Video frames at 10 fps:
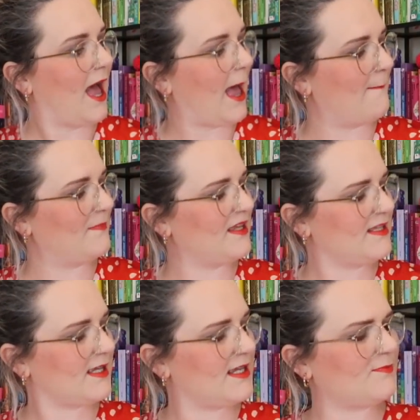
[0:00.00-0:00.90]
Um,
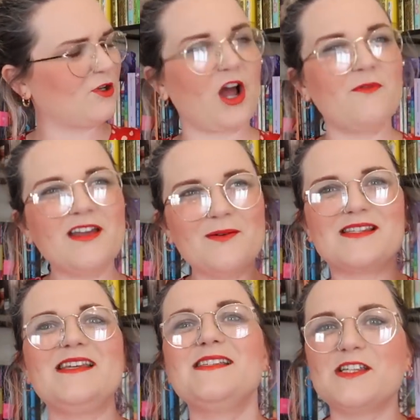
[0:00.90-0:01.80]
this is a book, I think I
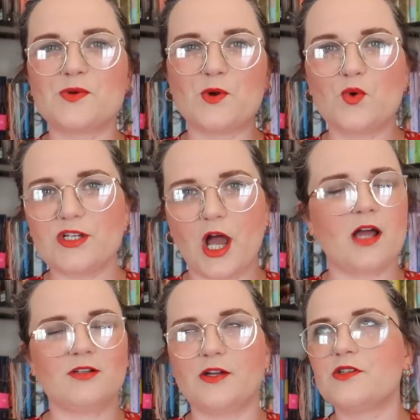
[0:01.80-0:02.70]
was listening to an audio,
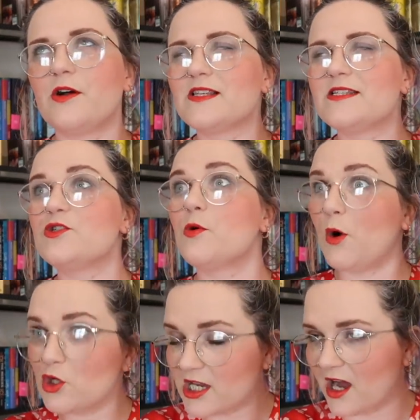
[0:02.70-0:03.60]
uh, no, I was listening to a
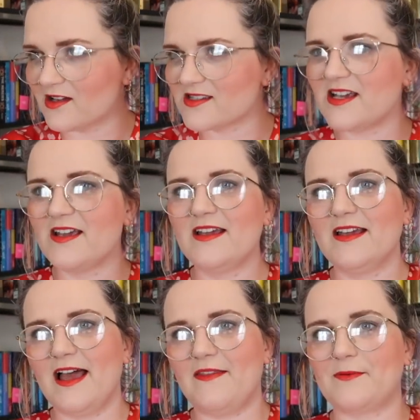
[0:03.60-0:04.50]
podcast,
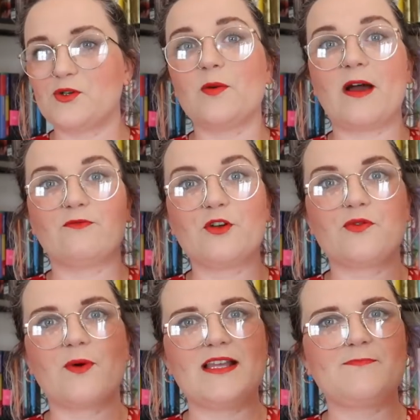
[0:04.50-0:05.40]
and they were talking about
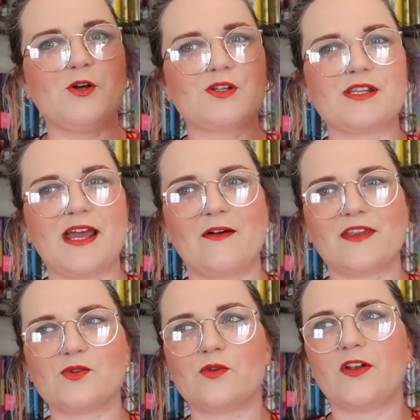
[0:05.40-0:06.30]
Ruth Ware's books and how
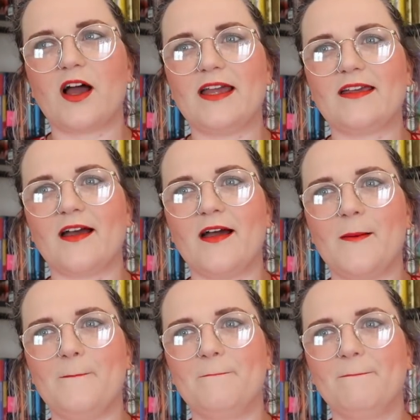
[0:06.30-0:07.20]
they're sort of like
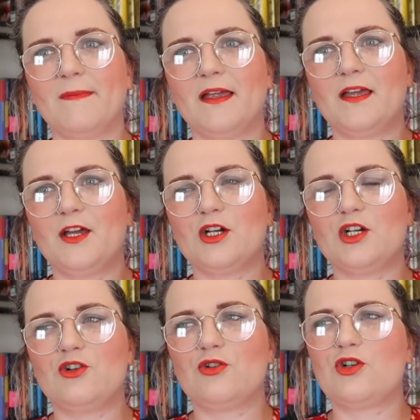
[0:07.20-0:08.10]
um,
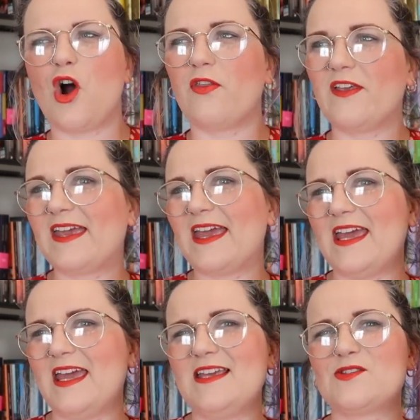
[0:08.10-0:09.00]

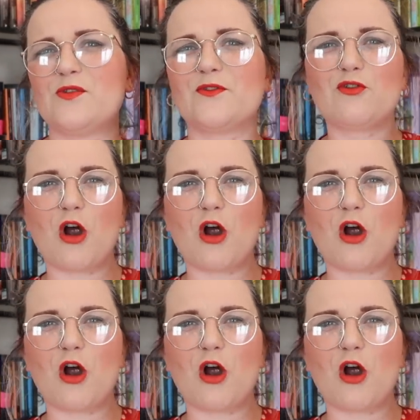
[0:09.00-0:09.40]
gothic-y sort of